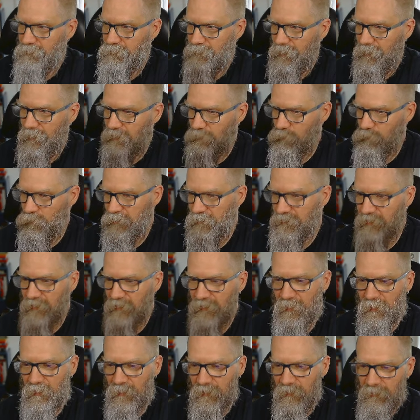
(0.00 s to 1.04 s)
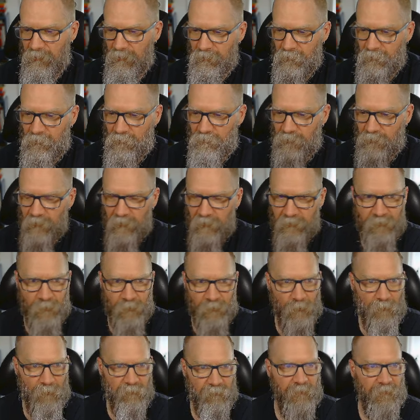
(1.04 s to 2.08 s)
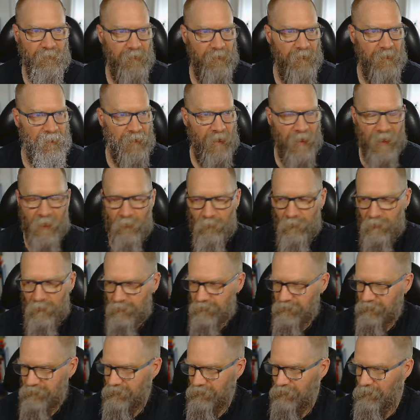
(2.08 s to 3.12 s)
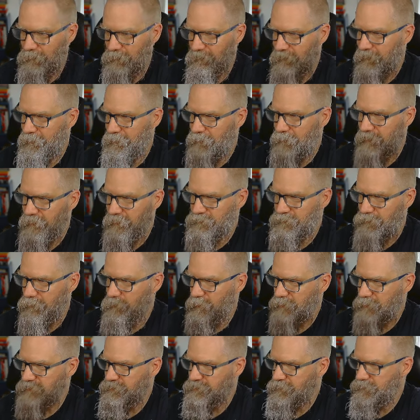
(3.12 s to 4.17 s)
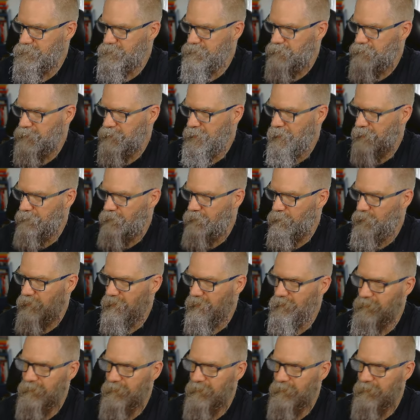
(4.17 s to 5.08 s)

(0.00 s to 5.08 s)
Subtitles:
And we did it in just over an hour. So thanks very much for tuning in, everybody.